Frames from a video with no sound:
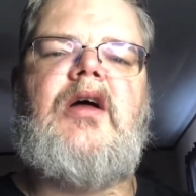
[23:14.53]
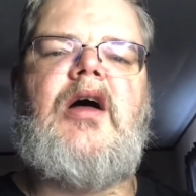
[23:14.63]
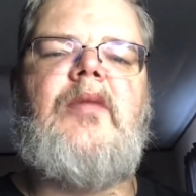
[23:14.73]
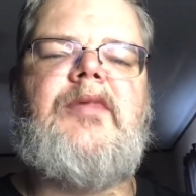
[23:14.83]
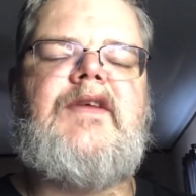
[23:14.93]

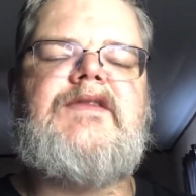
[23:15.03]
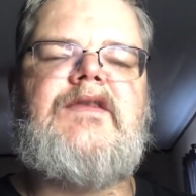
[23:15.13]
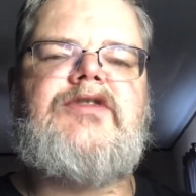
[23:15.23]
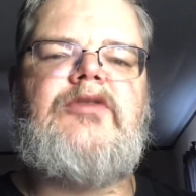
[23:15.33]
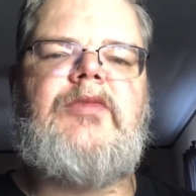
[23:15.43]
please
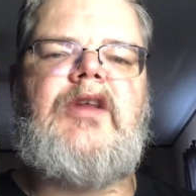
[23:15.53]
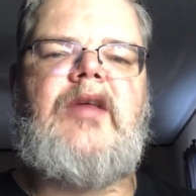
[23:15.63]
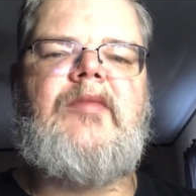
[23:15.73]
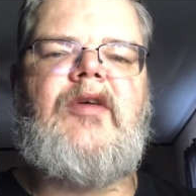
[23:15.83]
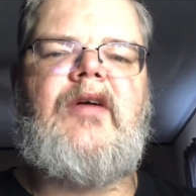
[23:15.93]
shoot me an
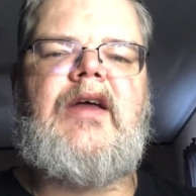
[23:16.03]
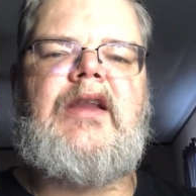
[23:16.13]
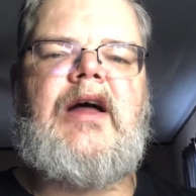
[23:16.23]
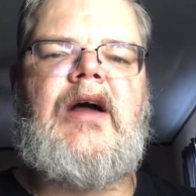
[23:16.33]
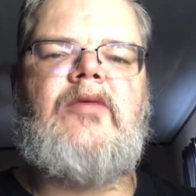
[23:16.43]
email
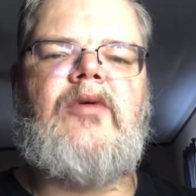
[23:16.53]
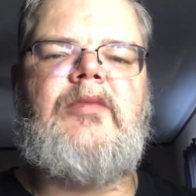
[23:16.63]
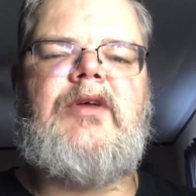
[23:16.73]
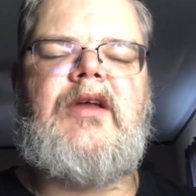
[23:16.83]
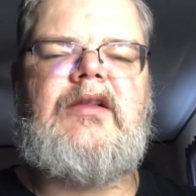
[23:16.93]
and I will
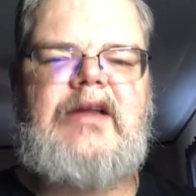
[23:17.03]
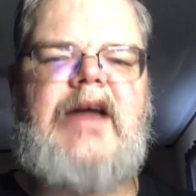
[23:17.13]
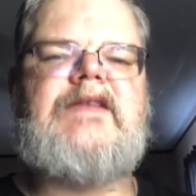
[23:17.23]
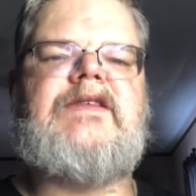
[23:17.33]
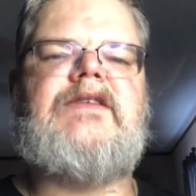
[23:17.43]
be
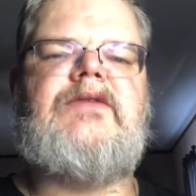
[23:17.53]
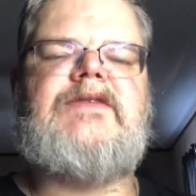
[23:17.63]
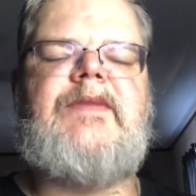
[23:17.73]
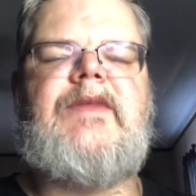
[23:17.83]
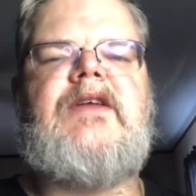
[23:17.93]
glad to do
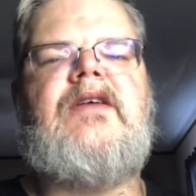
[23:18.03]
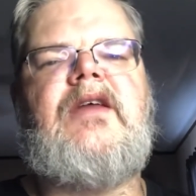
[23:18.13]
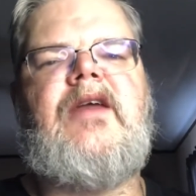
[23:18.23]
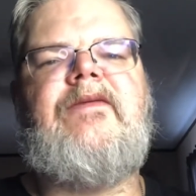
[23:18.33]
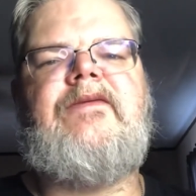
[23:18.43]
something
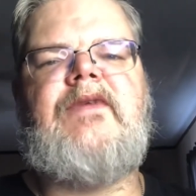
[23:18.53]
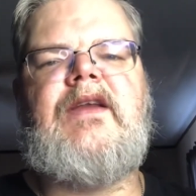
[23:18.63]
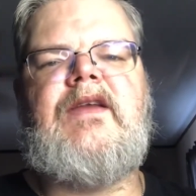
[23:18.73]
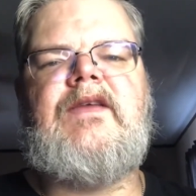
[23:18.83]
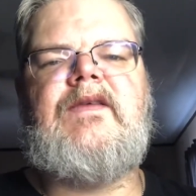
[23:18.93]
if
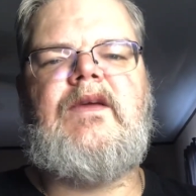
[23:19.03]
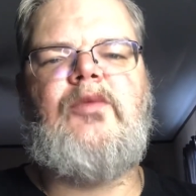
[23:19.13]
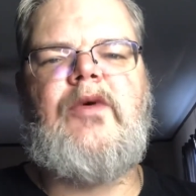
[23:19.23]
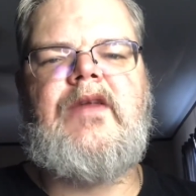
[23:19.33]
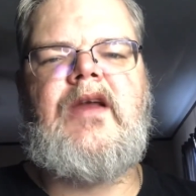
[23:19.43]
it is
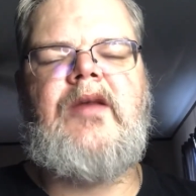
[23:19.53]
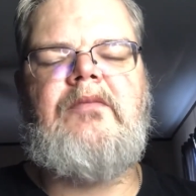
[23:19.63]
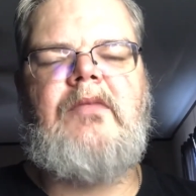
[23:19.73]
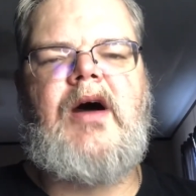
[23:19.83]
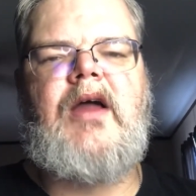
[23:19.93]
within
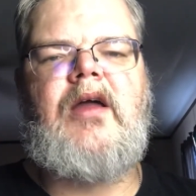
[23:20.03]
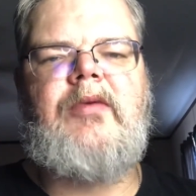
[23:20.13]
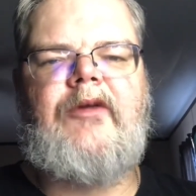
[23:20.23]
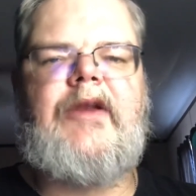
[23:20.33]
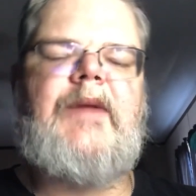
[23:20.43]
my
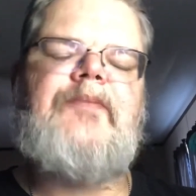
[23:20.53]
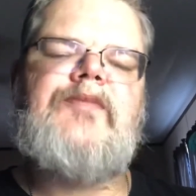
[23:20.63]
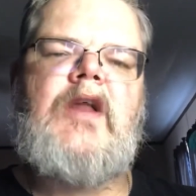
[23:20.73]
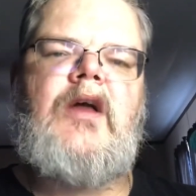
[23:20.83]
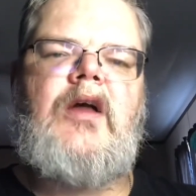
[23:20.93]
ability.
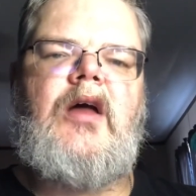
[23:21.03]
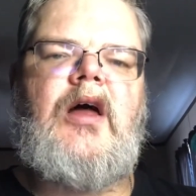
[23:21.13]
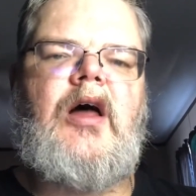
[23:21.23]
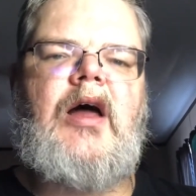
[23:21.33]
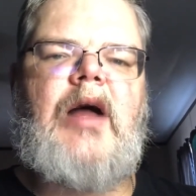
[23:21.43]

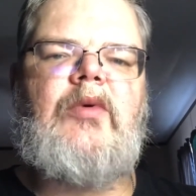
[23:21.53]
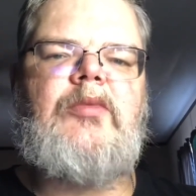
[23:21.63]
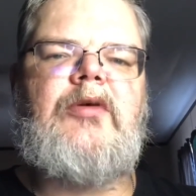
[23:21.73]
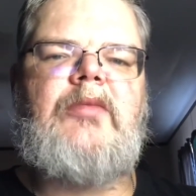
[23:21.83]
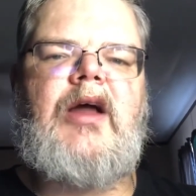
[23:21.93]
I will
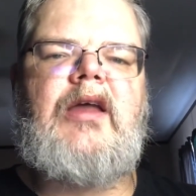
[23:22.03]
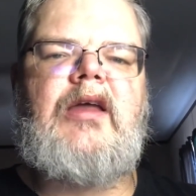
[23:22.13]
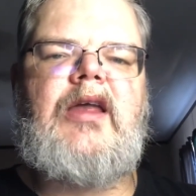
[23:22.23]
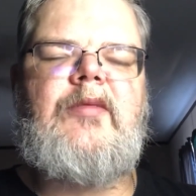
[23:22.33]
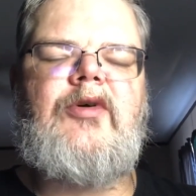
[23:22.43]
put my
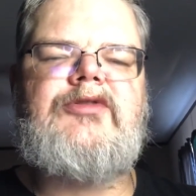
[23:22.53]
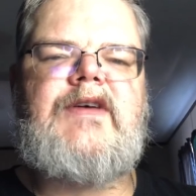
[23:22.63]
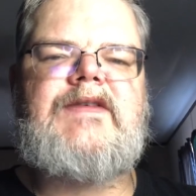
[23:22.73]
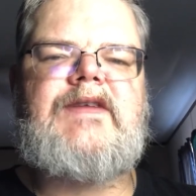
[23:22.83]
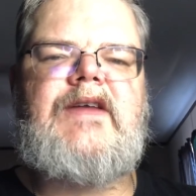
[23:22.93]
email
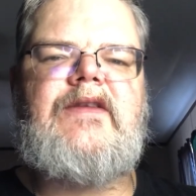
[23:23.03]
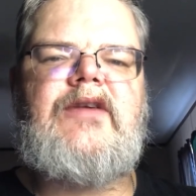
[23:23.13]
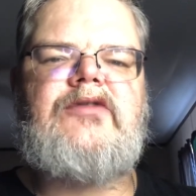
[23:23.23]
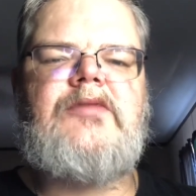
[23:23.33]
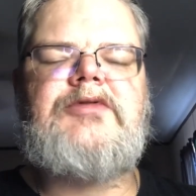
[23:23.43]
address in the
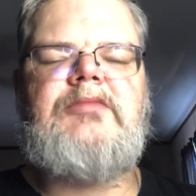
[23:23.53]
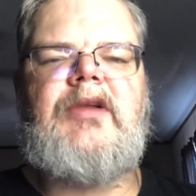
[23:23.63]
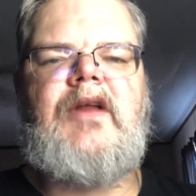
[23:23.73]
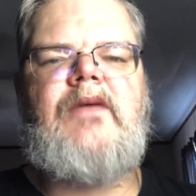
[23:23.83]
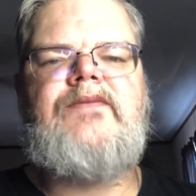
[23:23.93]
description below.